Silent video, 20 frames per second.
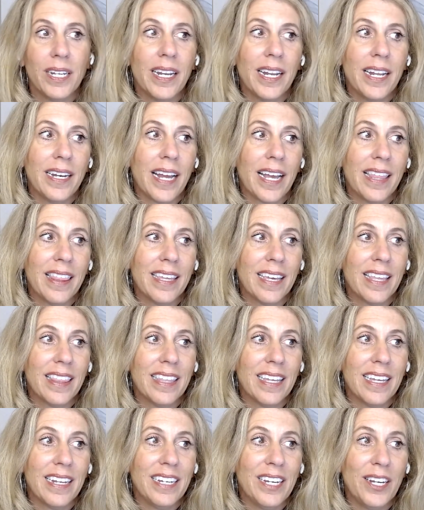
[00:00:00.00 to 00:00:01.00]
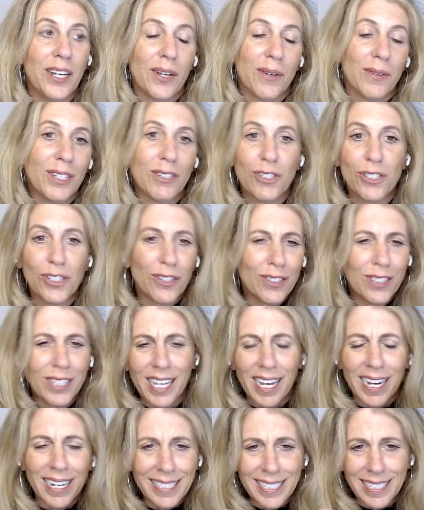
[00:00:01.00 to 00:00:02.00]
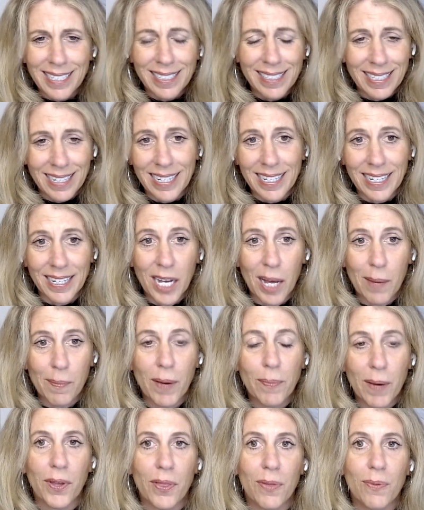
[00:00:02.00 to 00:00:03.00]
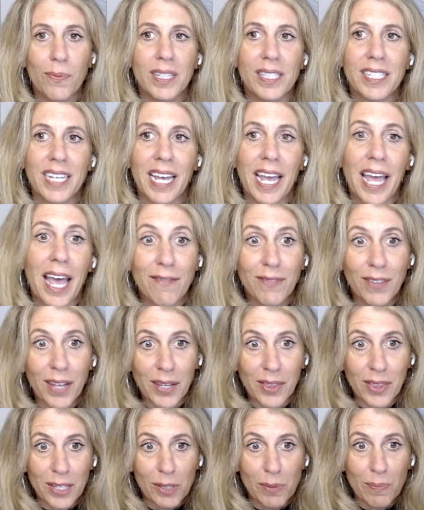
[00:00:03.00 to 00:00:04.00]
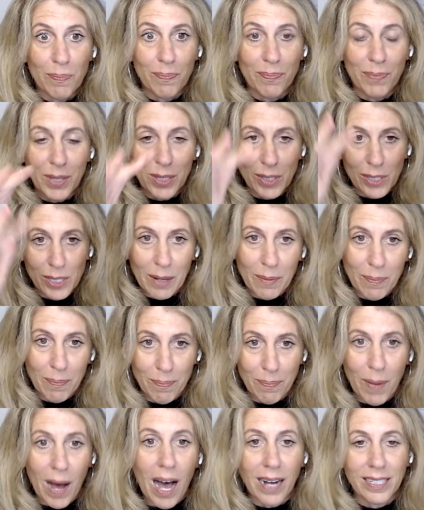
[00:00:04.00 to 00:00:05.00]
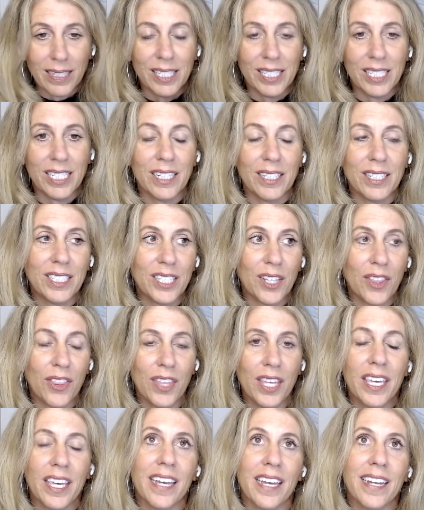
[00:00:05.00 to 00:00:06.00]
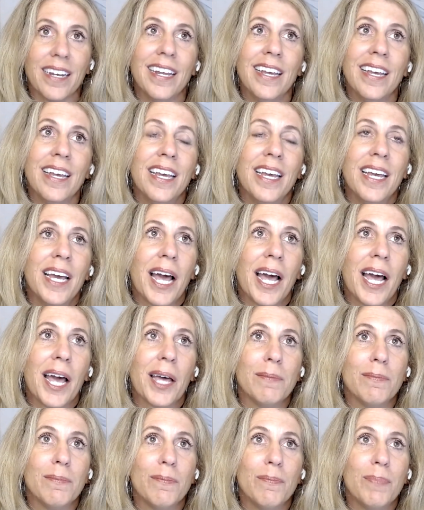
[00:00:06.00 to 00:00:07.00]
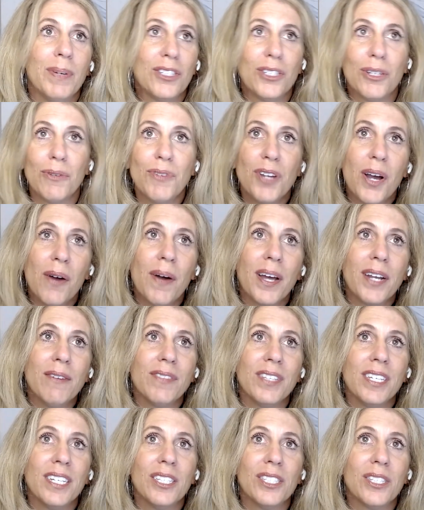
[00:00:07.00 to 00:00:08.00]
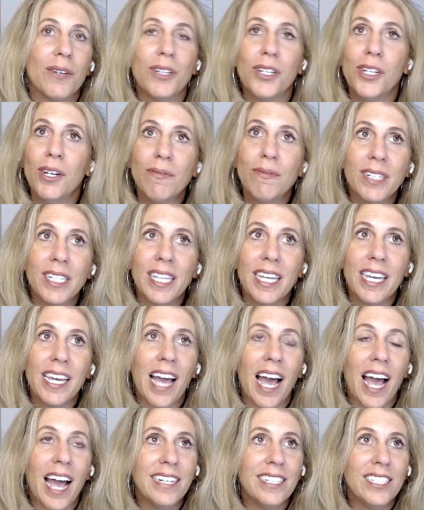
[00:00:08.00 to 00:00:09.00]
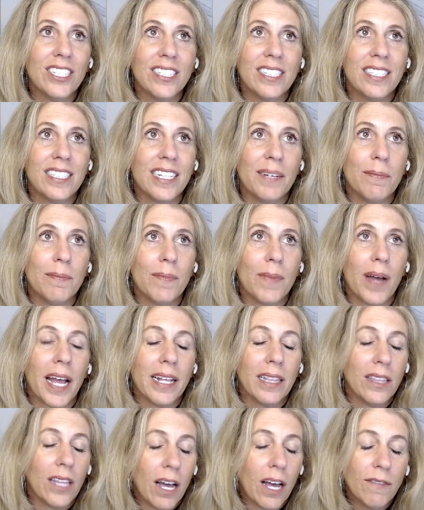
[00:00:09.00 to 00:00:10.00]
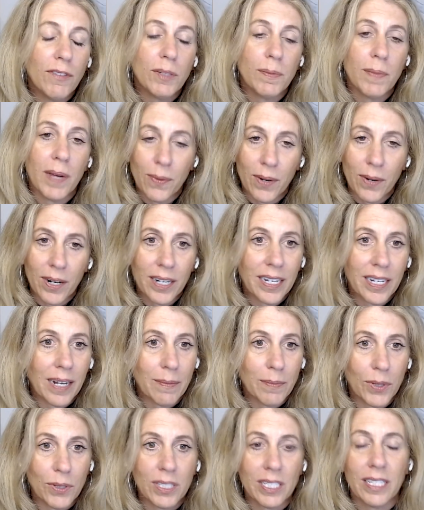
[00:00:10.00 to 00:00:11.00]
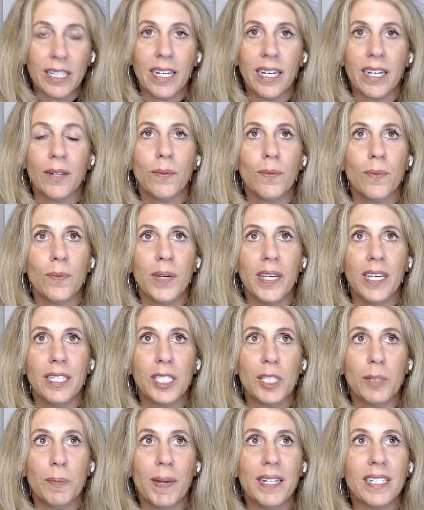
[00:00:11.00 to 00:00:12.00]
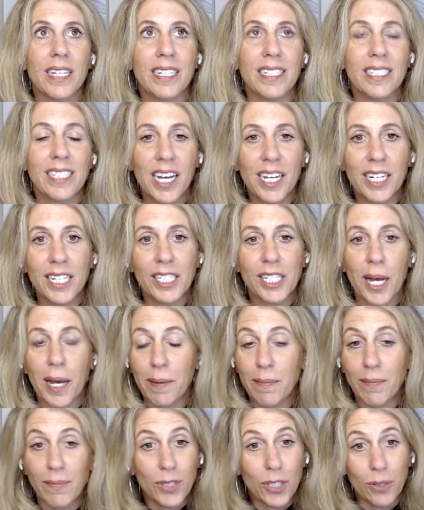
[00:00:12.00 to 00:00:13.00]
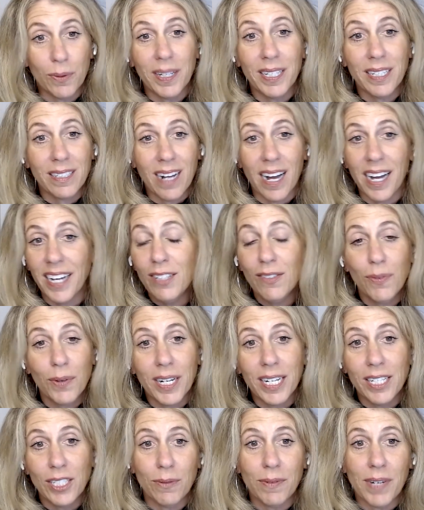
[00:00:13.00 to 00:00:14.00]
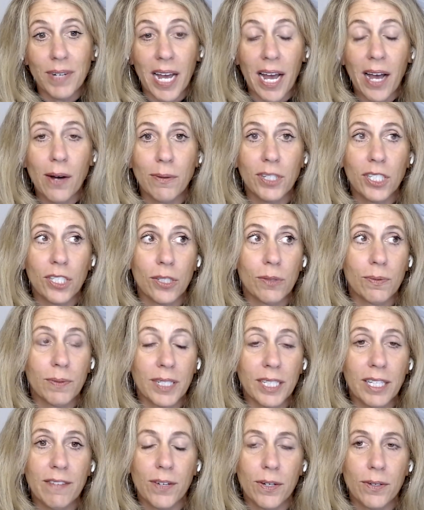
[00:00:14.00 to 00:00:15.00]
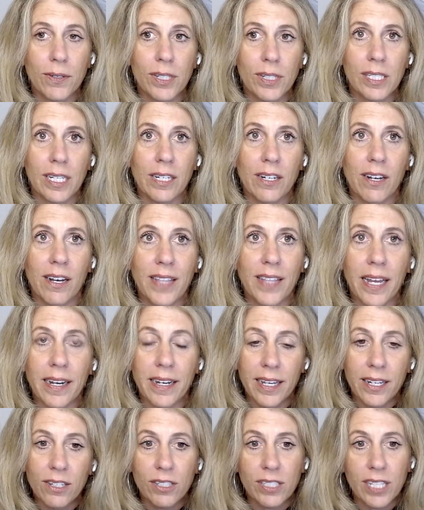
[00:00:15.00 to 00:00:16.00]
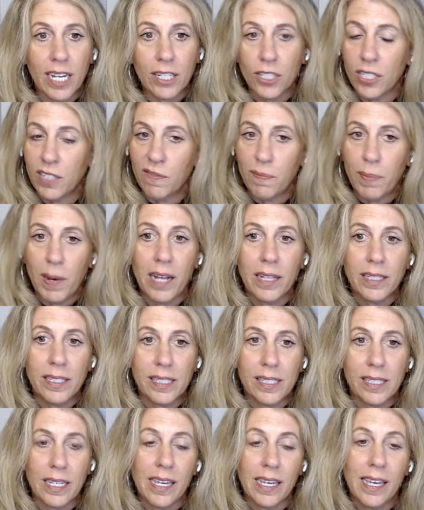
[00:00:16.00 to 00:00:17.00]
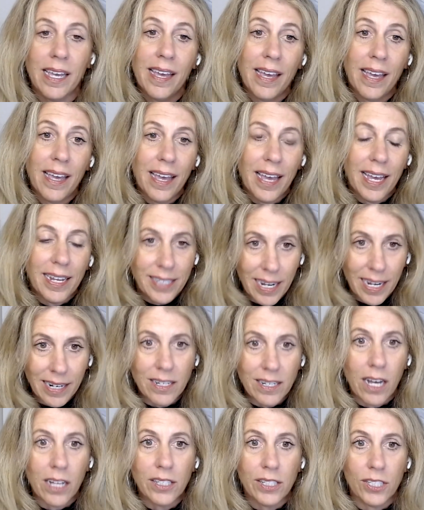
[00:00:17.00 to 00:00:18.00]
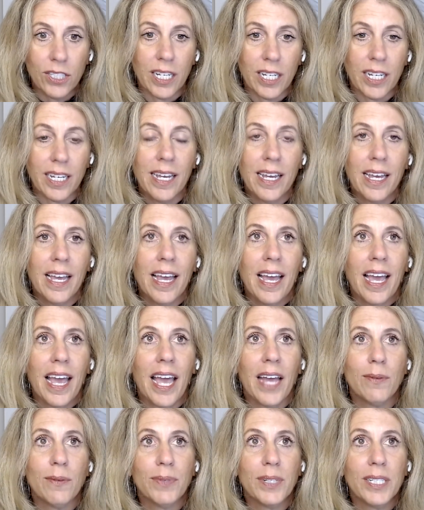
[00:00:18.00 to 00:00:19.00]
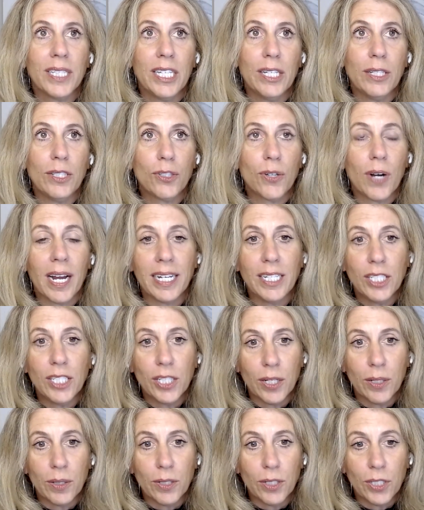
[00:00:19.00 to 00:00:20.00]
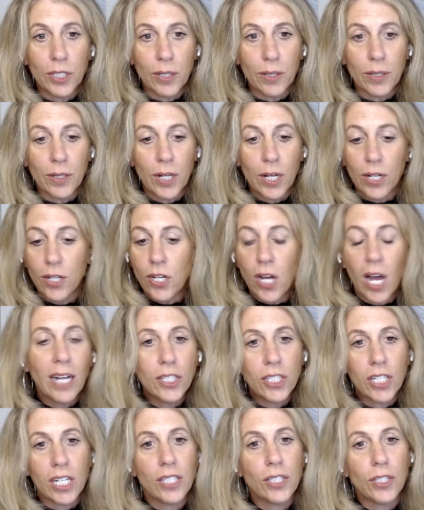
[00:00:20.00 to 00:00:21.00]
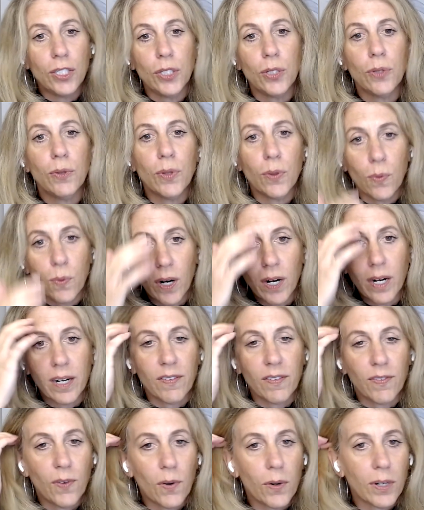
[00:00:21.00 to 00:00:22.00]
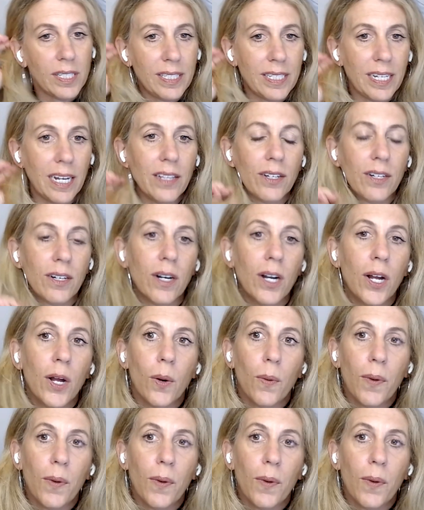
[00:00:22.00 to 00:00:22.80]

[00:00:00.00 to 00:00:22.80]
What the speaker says: And I think that, there's certainly ideas that I can come up with once I have like this like box to think in. But so no, I don't think so. Really, I loved my work at Mozilla. We spent a ton of time doing kind of what I do now, which is really focusing on that intersection of policy and technology, and really trying to not just do the work for Stellar.